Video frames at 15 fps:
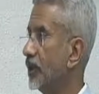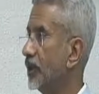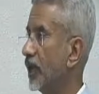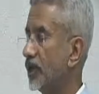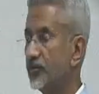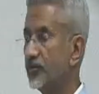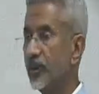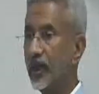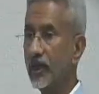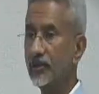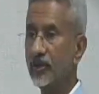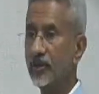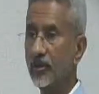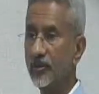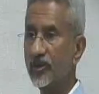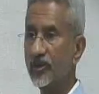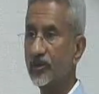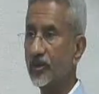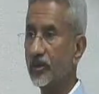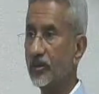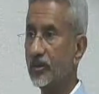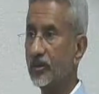as well as a
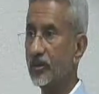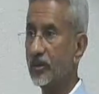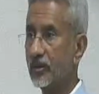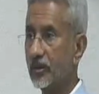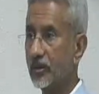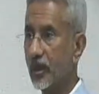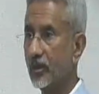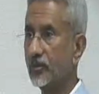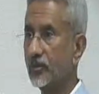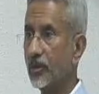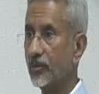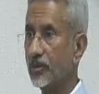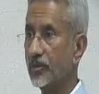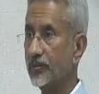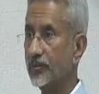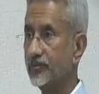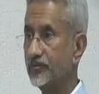domestic outlook.